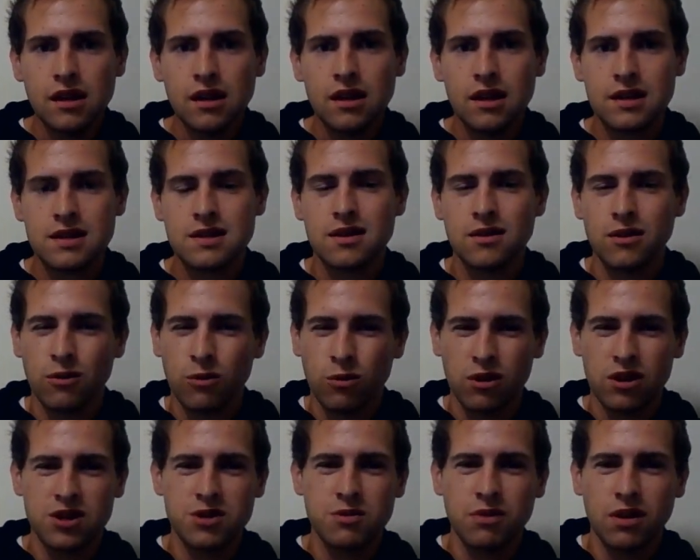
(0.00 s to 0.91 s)
it's the
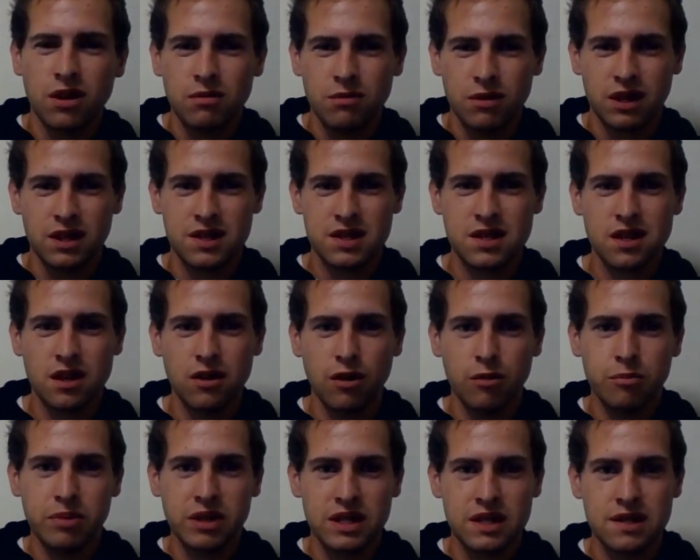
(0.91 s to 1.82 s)
orange one with the
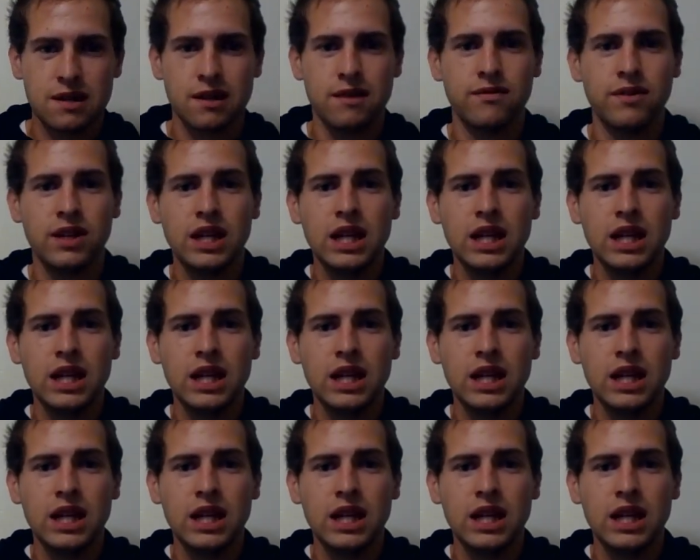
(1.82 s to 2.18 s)
scope and stuff.